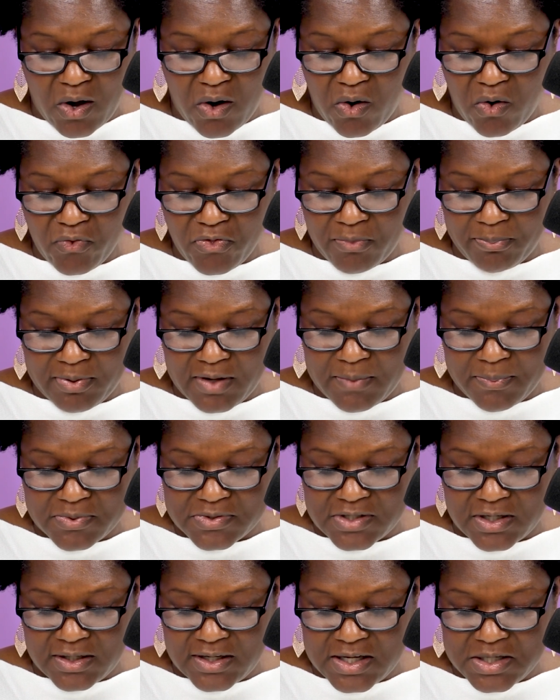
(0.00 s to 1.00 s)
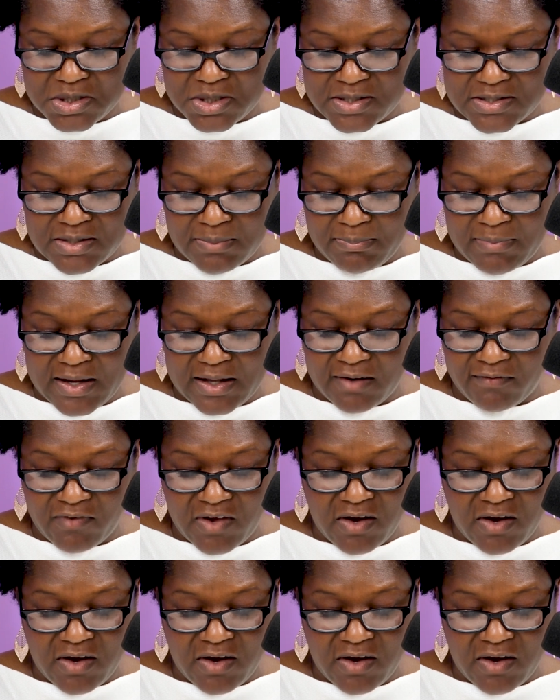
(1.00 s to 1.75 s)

all the peoples and nations and men of